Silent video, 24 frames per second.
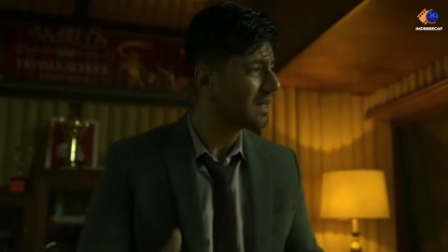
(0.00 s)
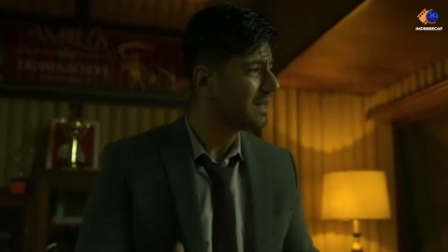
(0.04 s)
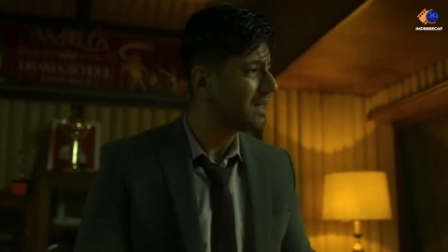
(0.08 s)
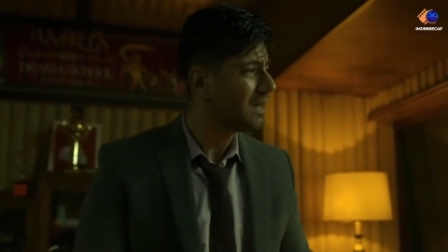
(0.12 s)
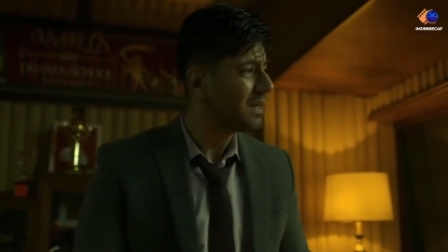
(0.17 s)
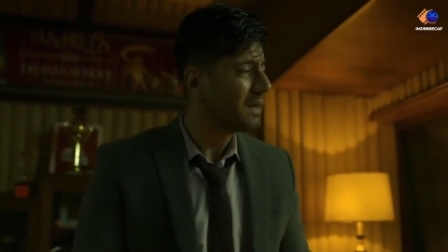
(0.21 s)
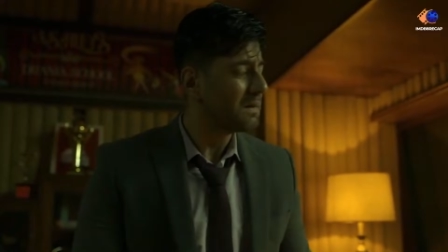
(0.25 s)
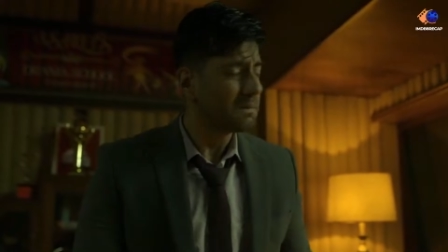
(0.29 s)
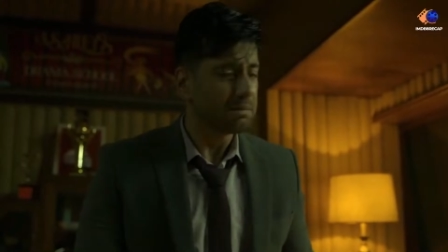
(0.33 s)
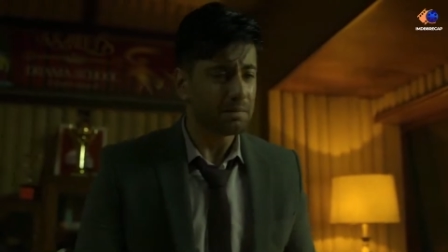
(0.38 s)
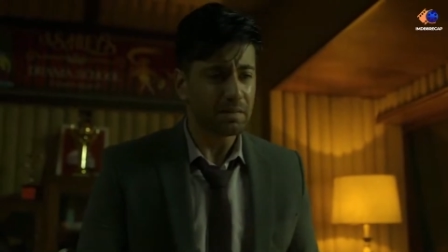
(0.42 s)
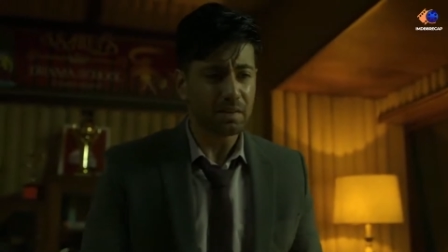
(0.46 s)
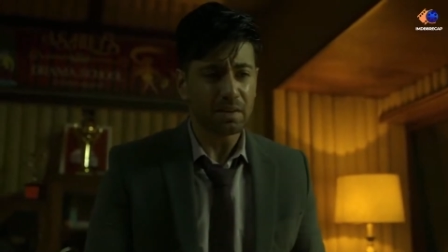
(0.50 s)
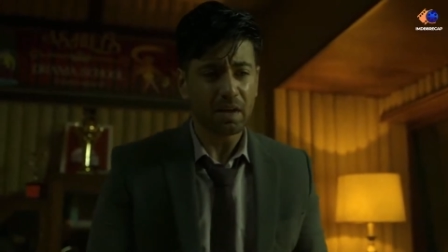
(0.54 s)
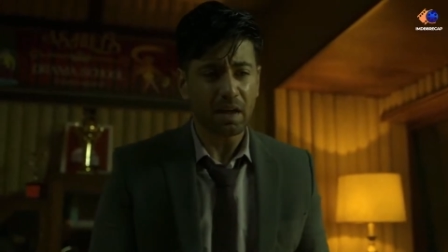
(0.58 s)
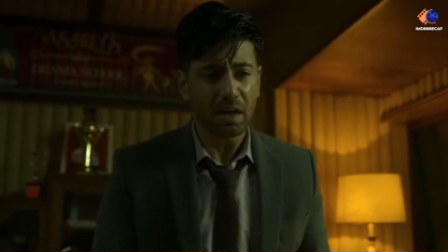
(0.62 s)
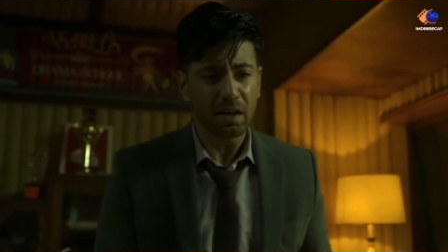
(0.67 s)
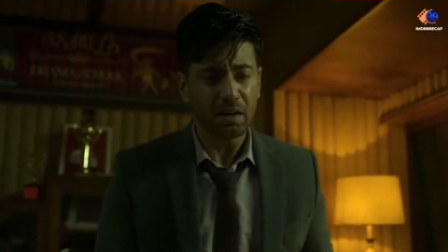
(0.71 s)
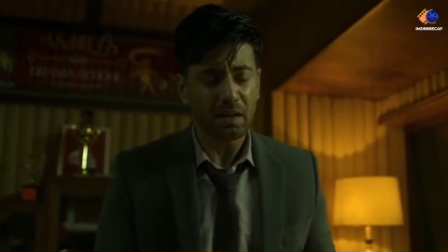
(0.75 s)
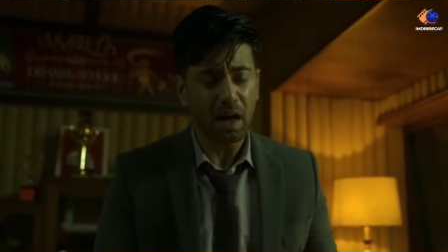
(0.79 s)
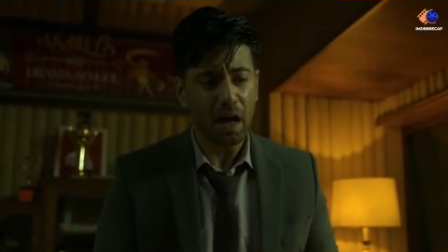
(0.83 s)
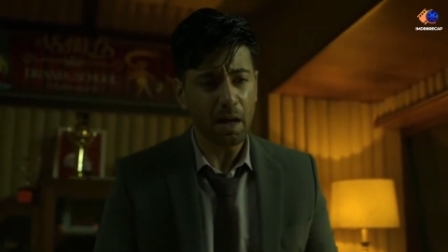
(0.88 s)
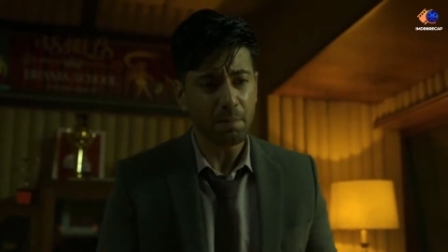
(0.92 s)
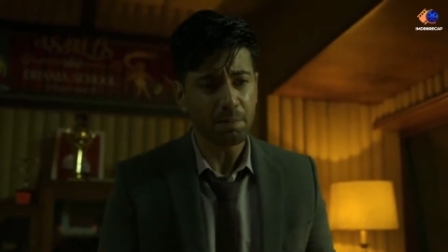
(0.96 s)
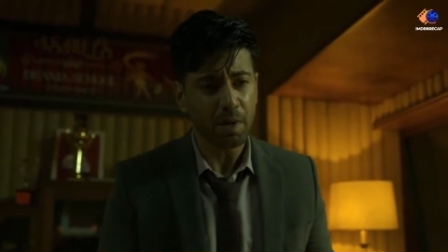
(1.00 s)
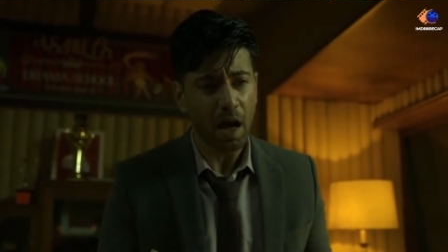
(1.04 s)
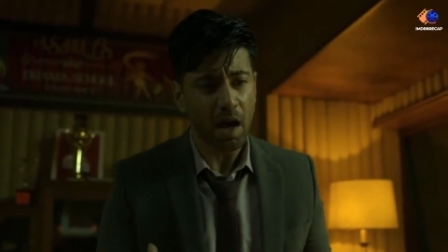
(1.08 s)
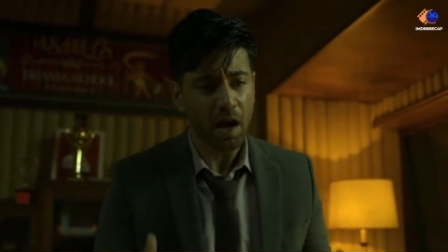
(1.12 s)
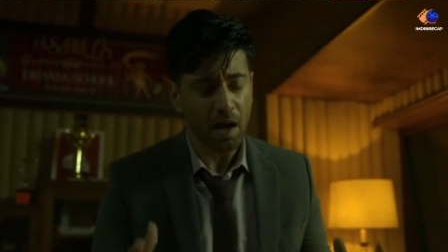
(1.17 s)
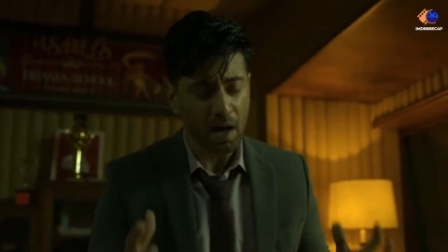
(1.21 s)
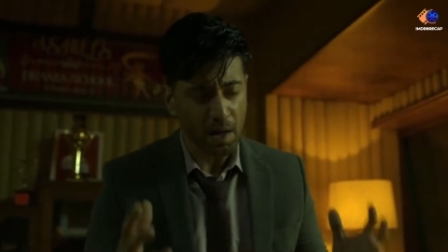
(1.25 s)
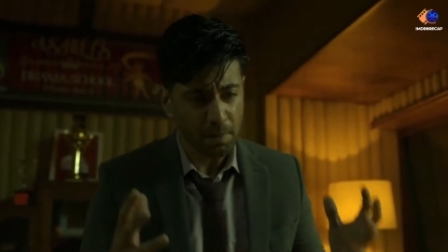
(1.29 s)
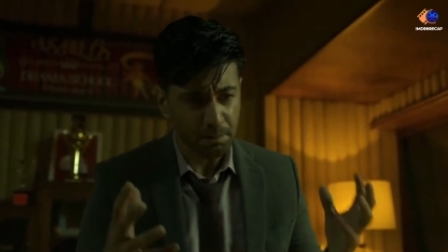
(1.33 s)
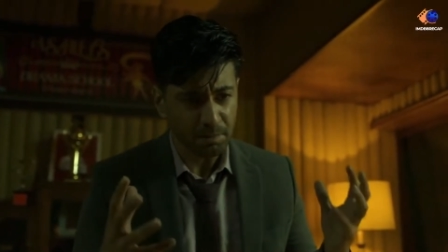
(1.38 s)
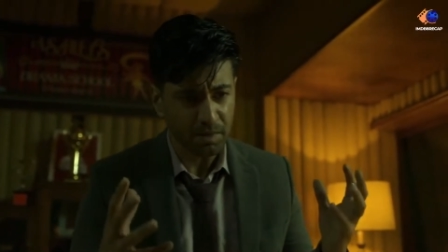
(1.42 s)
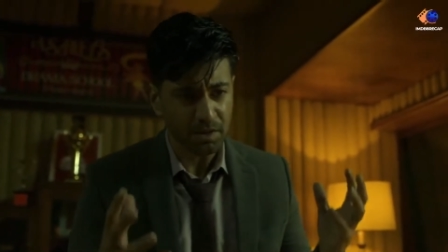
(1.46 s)
that he has been trying to call
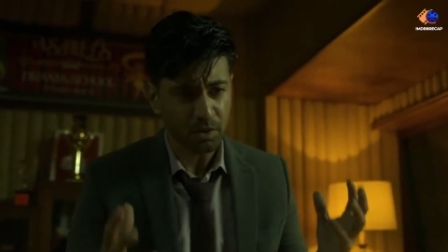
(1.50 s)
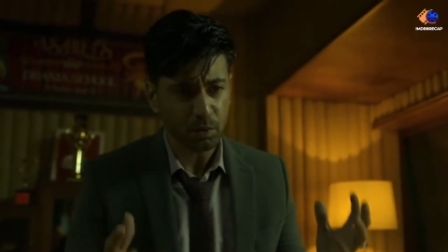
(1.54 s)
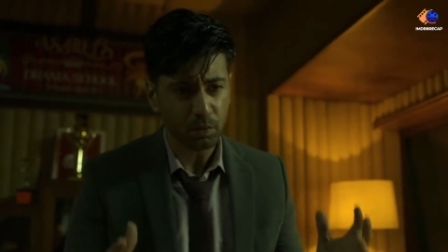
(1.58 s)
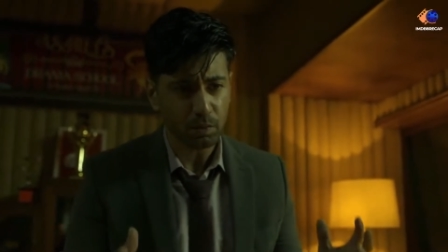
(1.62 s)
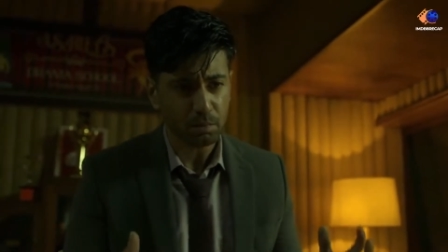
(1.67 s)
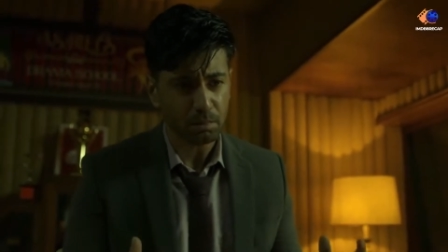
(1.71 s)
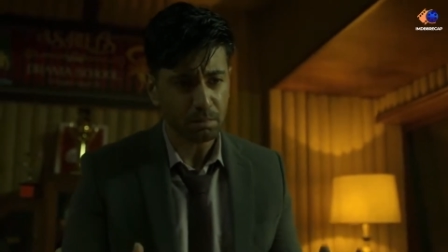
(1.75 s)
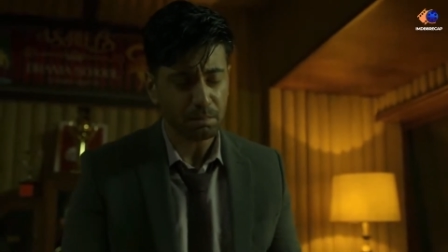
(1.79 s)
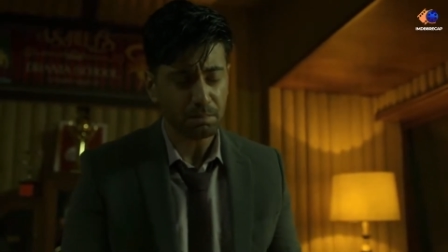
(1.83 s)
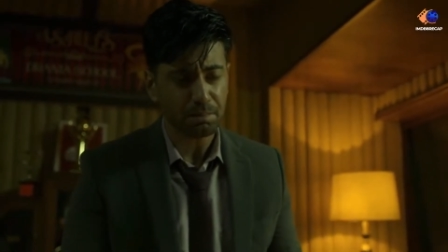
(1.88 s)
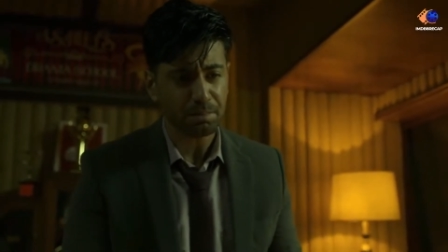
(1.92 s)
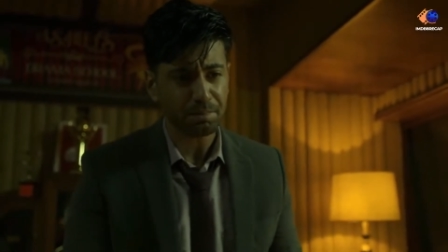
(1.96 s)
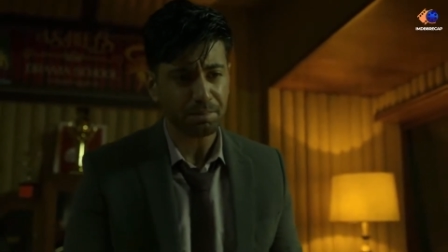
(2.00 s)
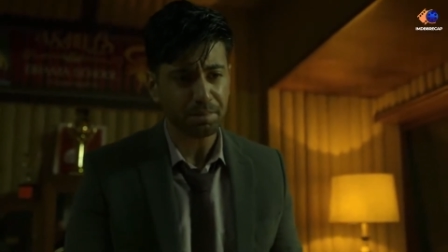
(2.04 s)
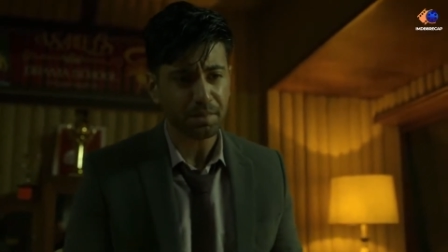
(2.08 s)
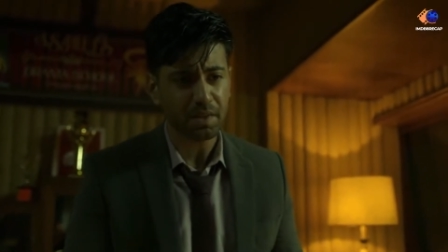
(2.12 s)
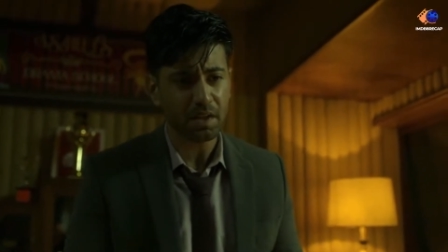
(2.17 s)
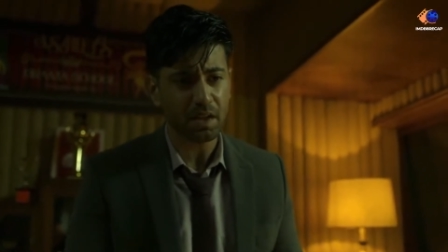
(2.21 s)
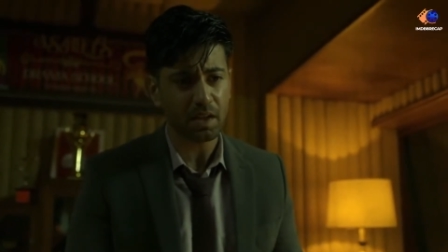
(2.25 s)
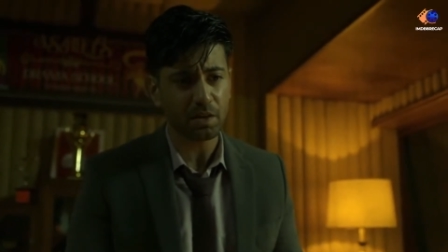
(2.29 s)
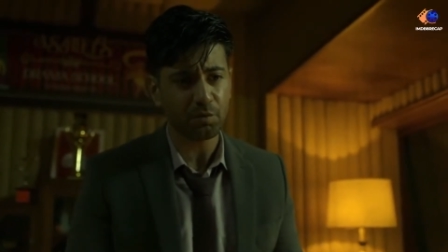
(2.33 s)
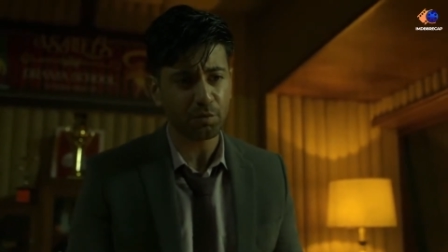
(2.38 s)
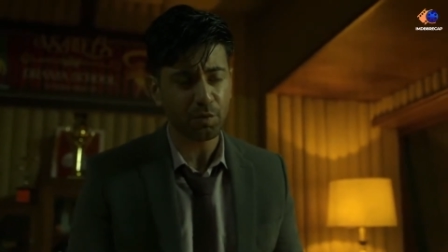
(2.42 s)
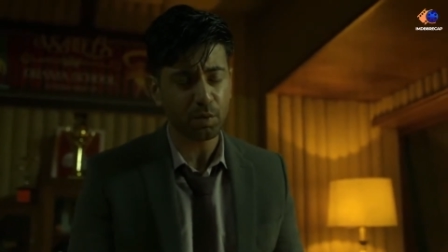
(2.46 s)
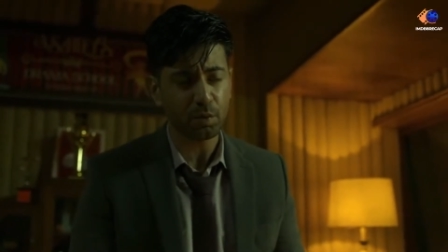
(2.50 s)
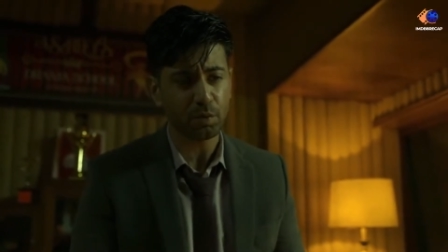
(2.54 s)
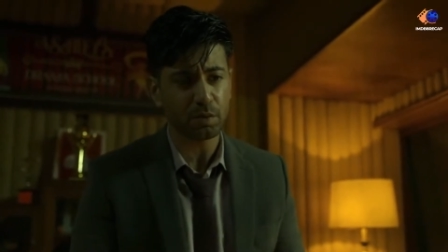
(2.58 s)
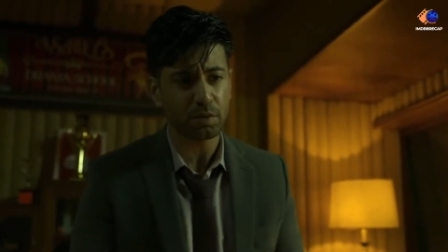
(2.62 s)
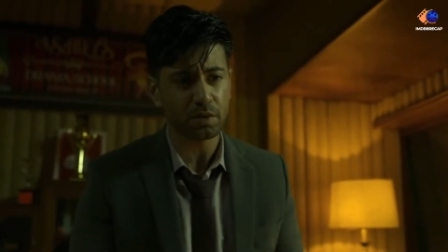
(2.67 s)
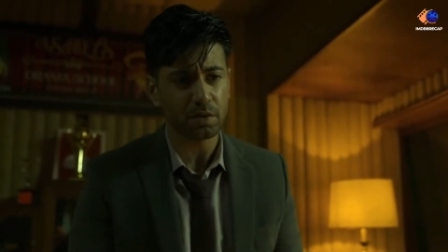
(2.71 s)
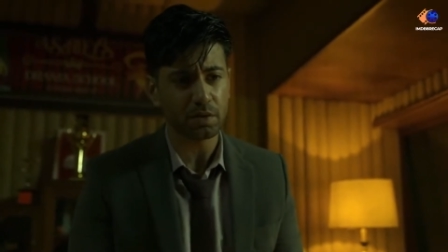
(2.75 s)
Naina but she is not listening to